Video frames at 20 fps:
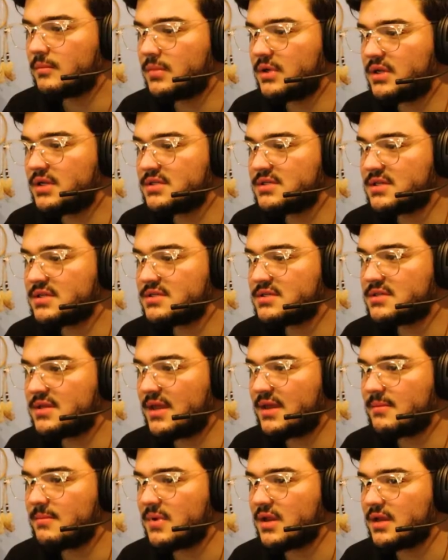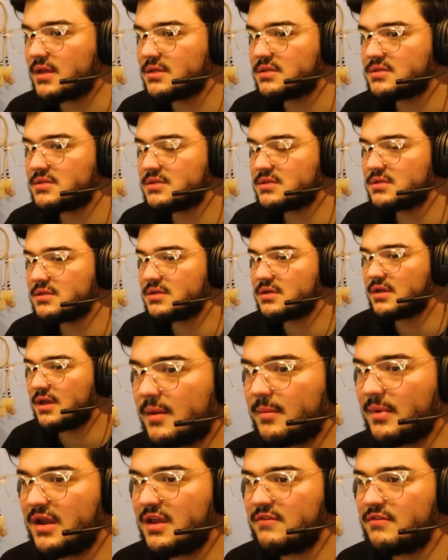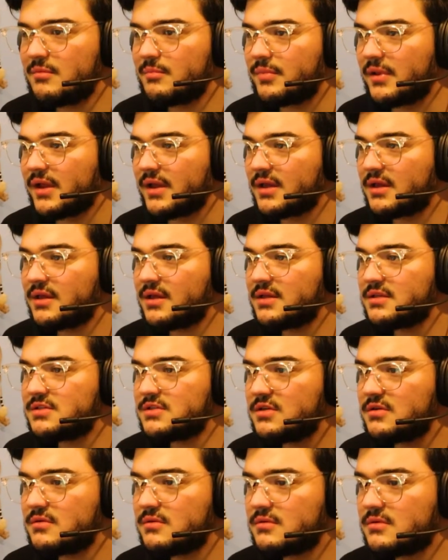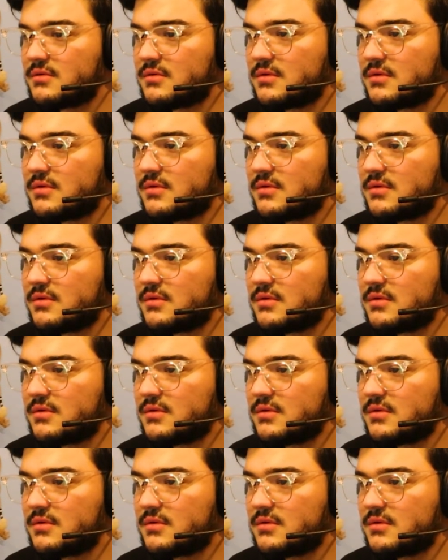But it says 10 minutes. Am I even playing against you?